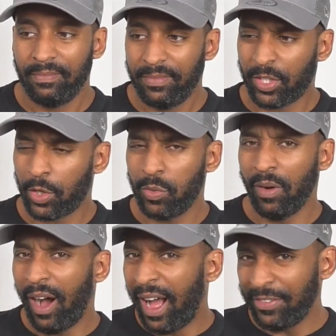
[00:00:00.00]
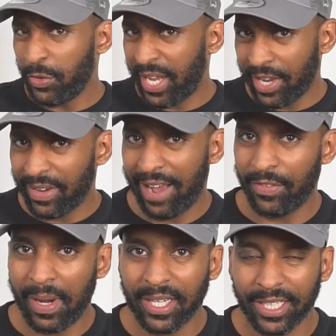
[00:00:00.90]
So do they even have
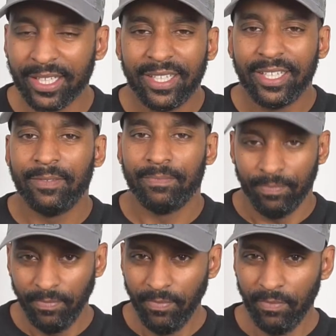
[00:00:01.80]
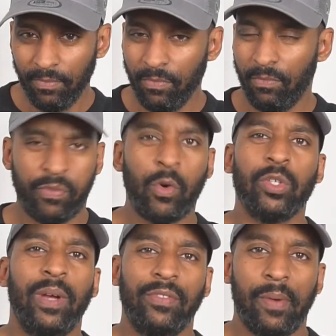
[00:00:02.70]
the money? Of
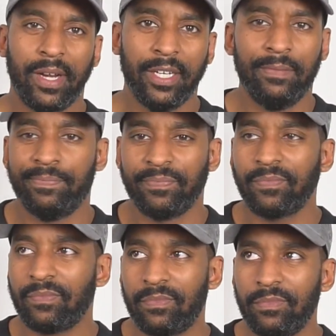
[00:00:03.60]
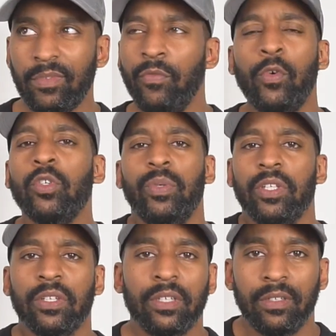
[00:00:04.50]
course we have the money. Of course we
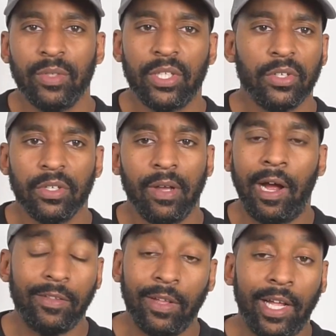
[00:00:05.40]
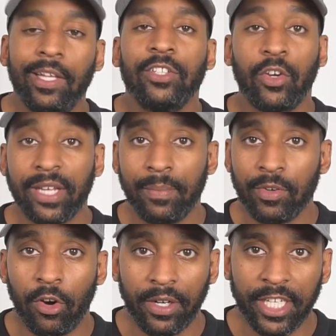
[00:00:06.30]
do. We do. Don't get me
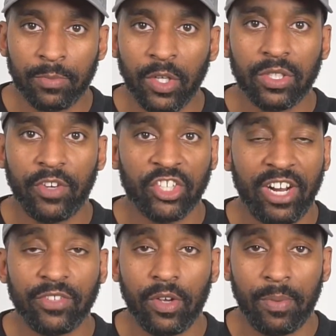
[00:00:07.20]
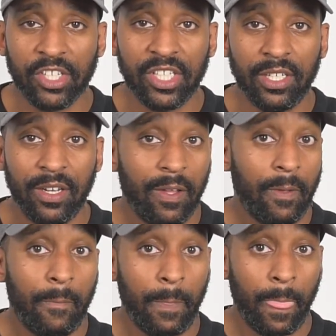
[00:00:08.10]
wrong, it's most of our transfer budget,
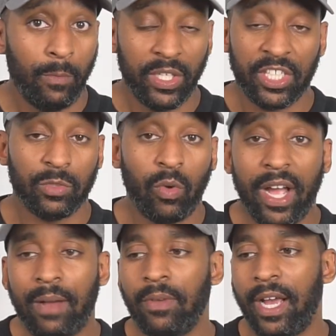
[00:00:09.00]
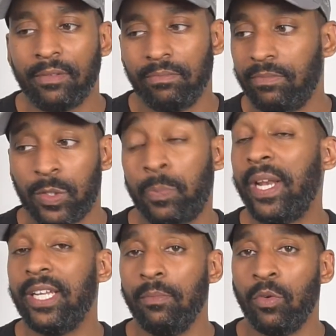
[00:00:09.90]
which is why I'm like,
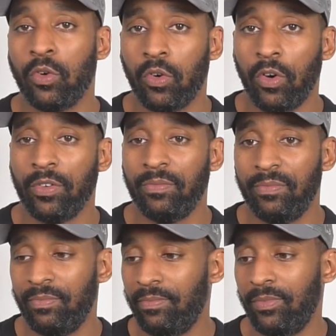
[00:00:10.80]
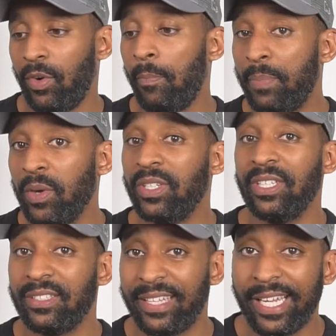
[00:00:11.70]
spend it more on building
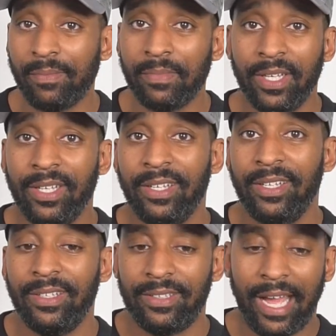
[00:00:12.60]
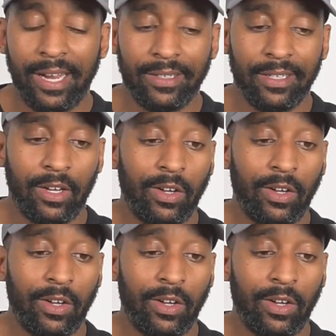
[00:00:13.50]
a team that